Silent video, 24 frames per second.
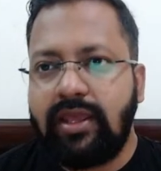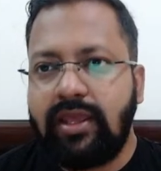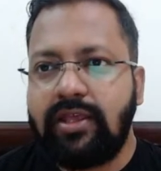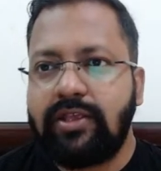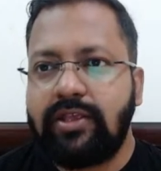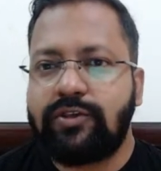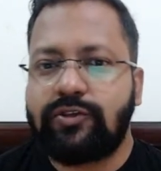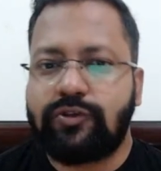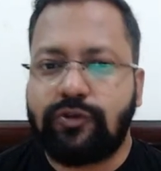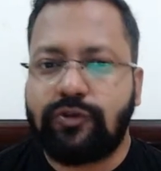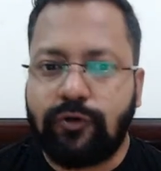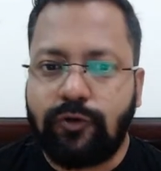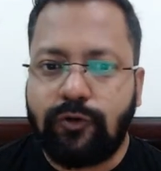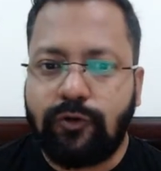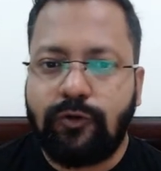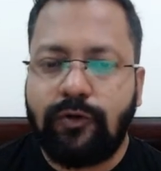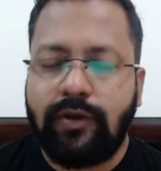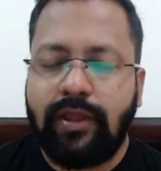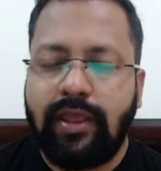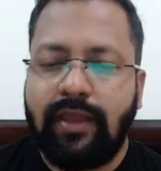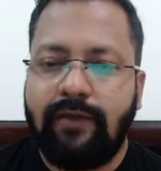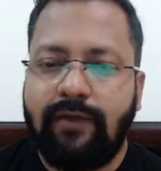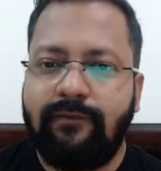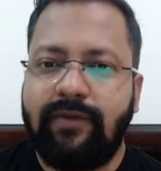So
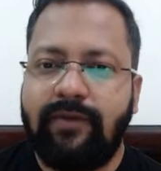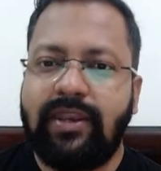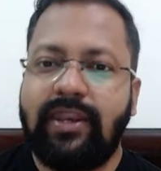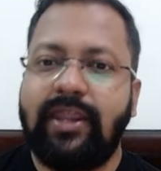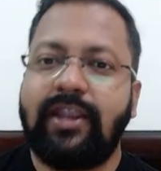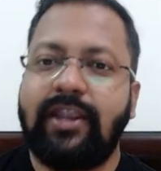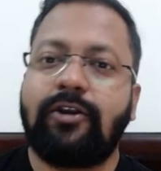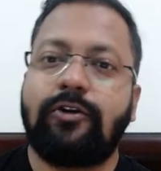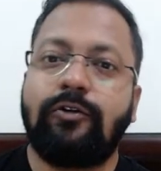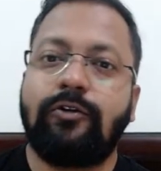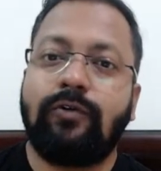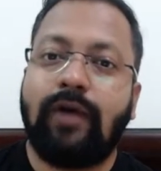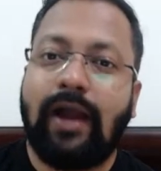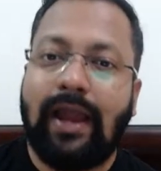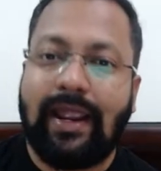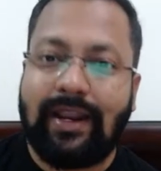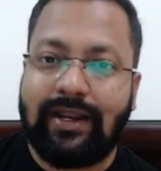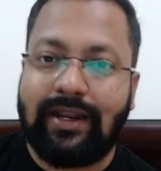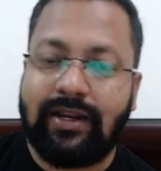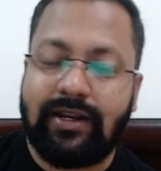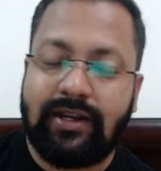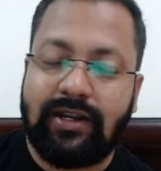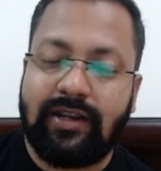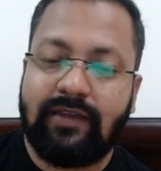we need to
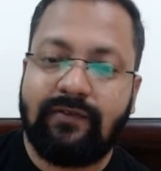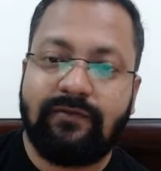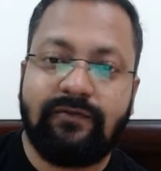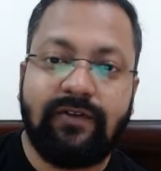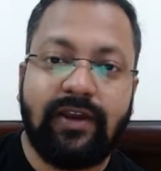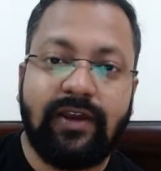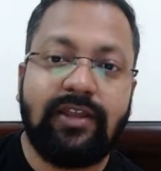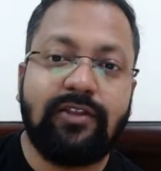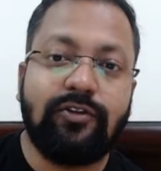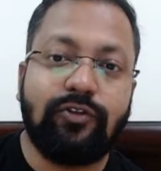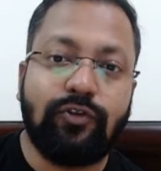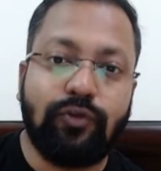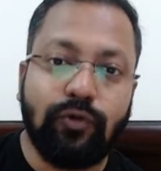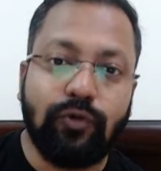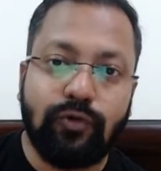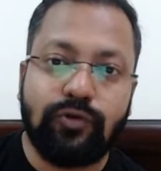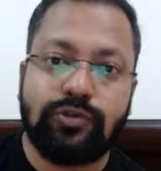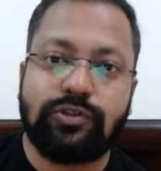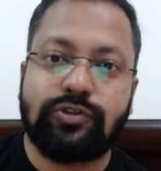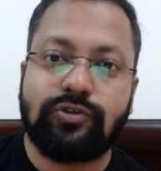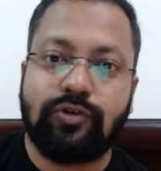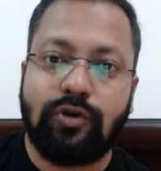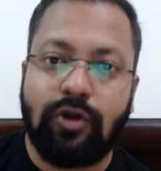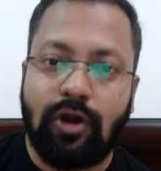identify
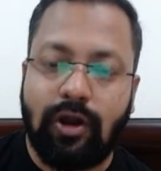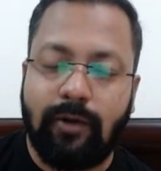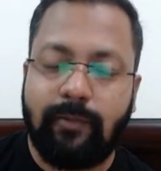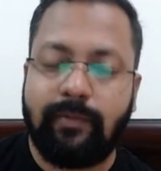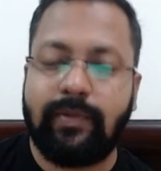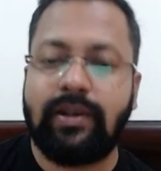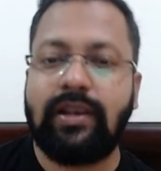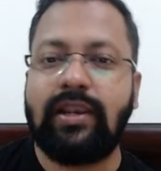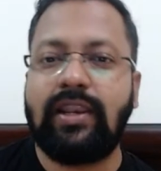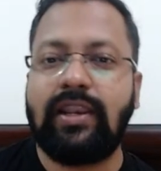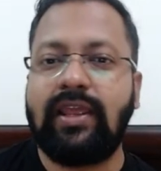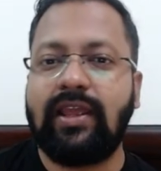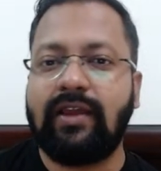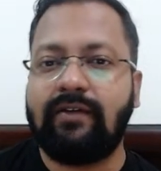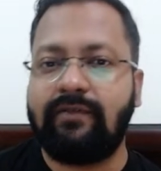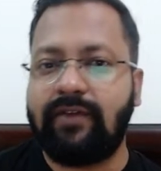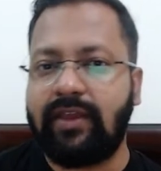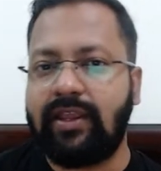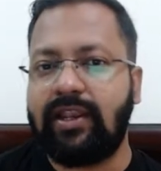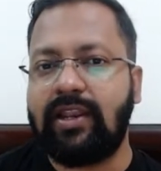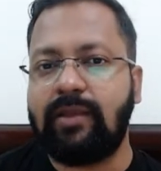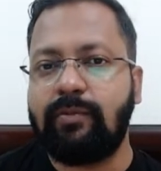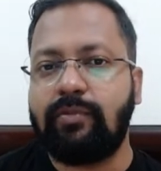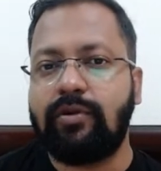those commonly
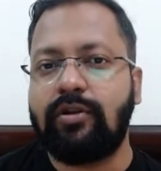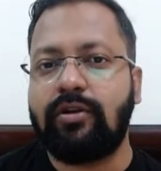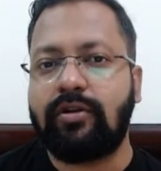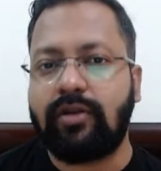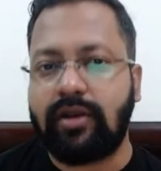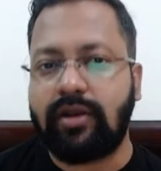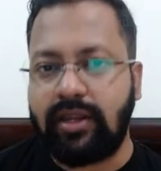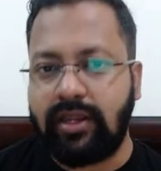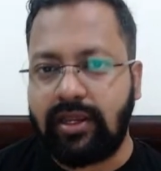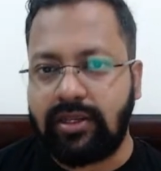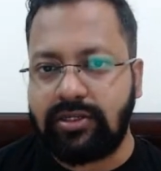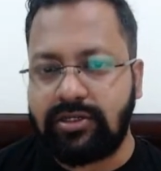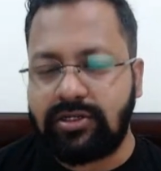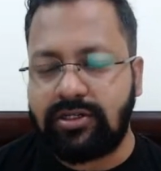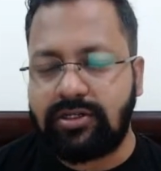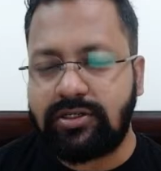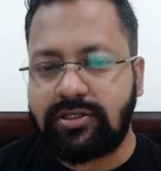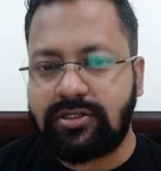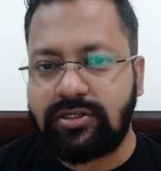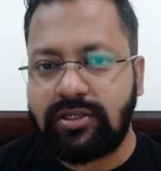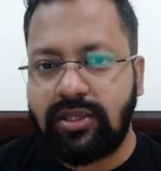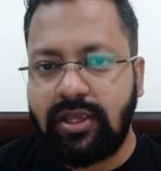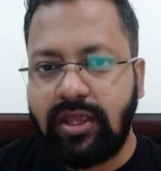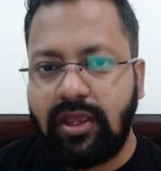available
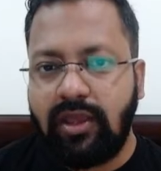reagents